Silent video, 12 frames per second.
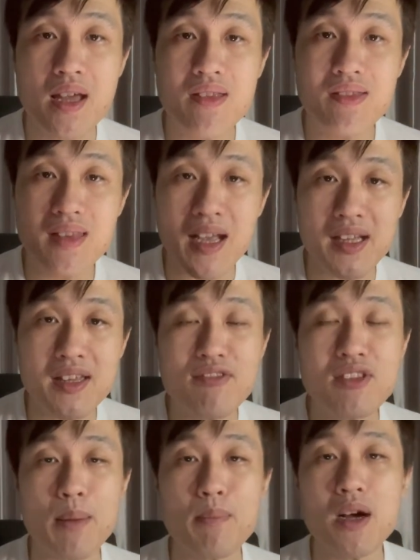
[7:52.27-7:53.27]
Negative
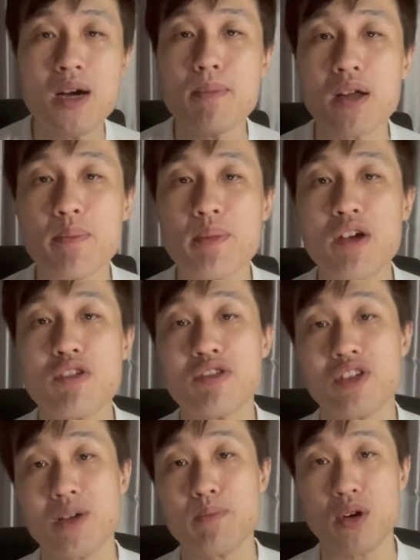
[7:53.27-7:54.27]
number multiplied with
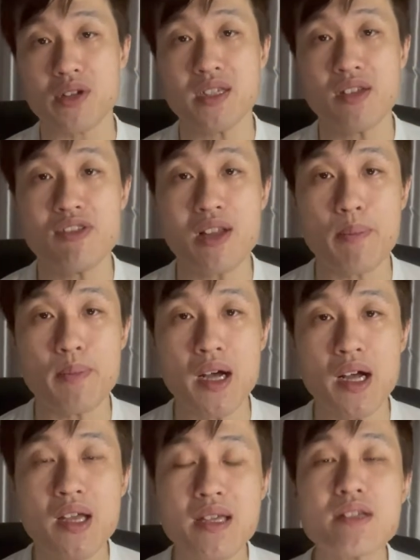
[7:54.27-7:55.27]
a positive
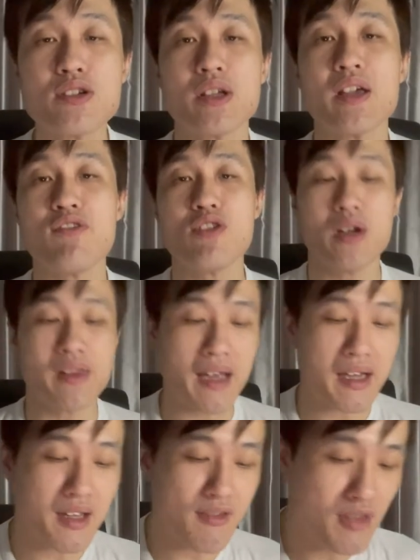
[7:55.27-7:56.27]
number is going to give you a
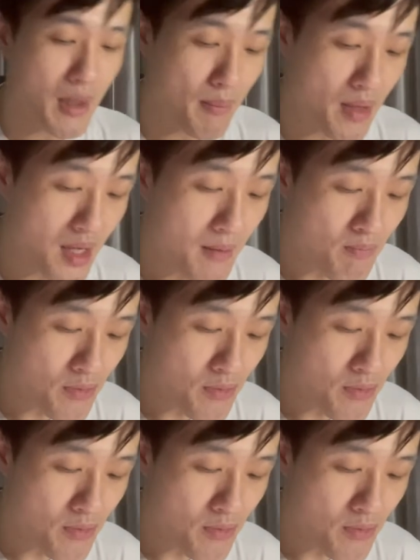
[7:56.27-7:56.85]
negative number.